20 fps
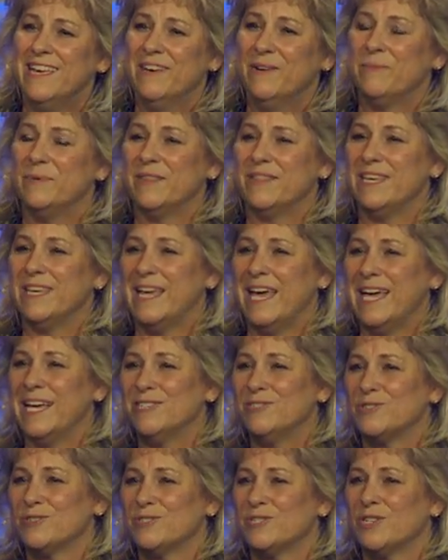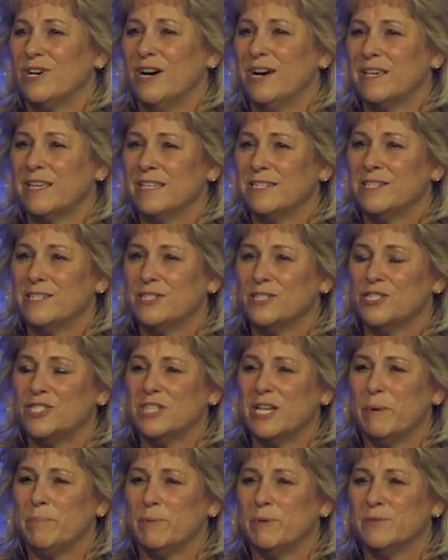with the angels talking to the
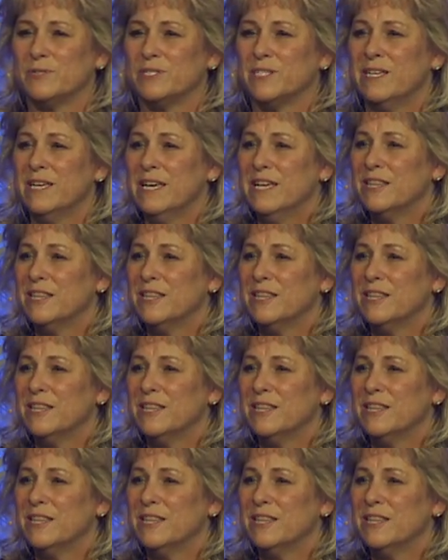shepherds,